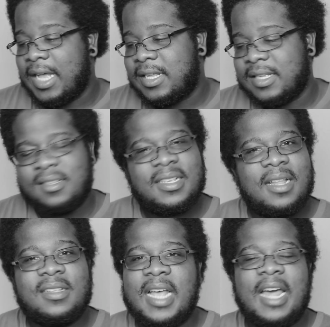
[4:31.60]

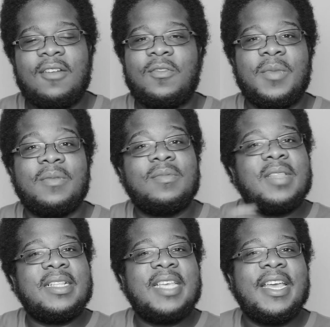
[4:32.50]
Gonzalez, I don't remember.
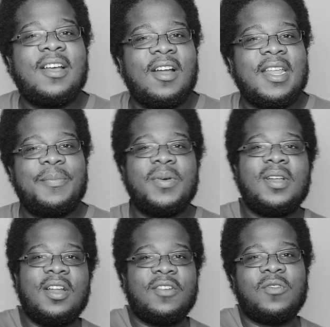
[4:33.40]
They take her and they put
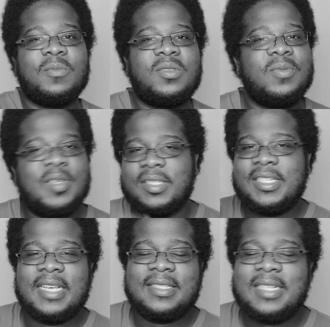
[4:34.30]
her in a room too because she
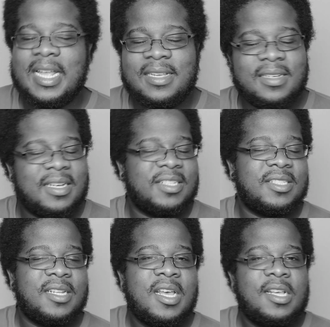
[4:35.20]
has a slight
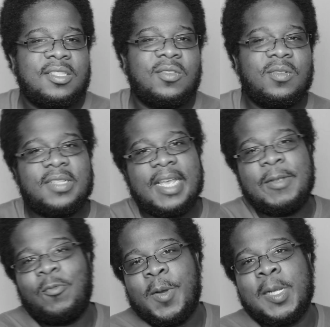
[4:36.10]
concussion. As soon as they
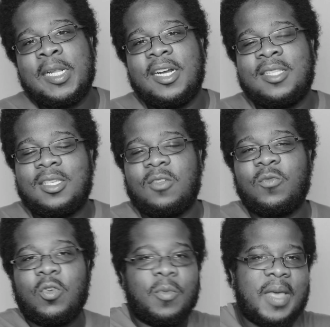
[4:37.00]
reel her into the
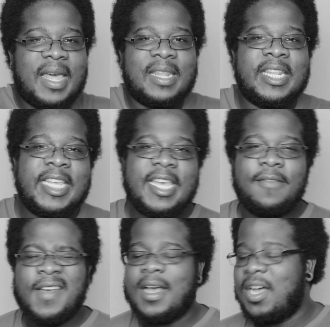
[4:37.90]
room and
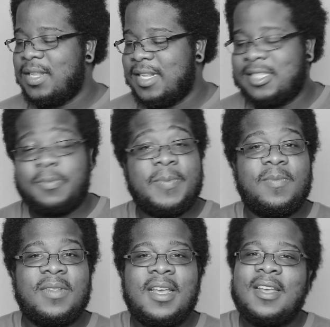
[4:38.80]
leave,
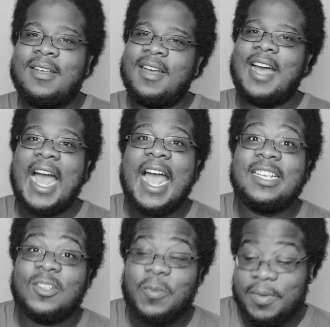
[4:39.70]
her
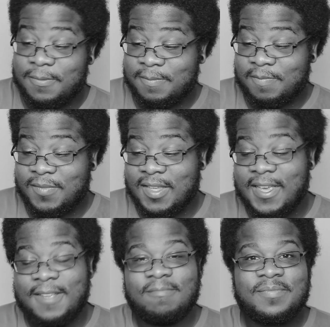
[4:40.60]
eyes open,
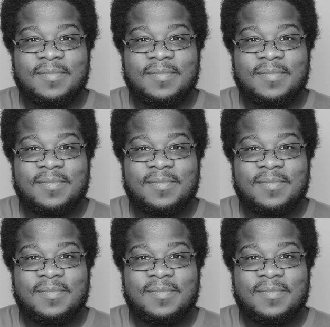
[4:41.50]
okay?